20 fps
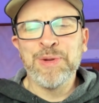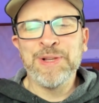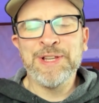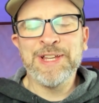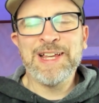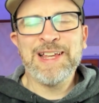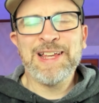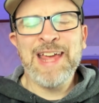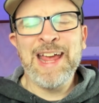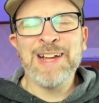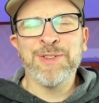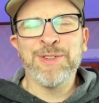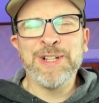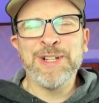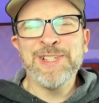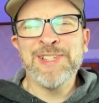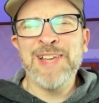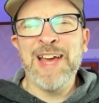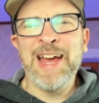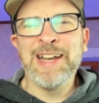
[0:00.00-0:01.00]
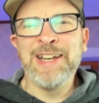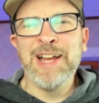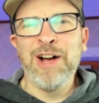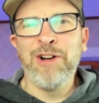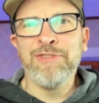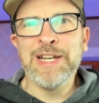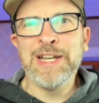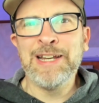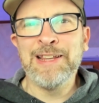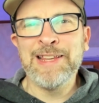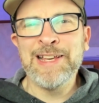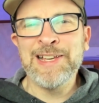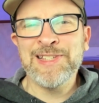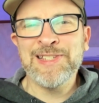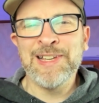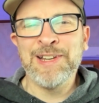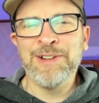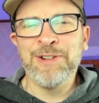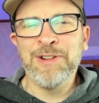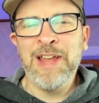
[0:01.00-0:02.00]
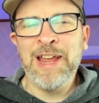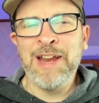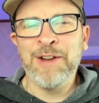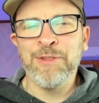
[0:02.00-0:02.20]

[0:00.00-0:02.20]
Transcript: can't really say I delve into this and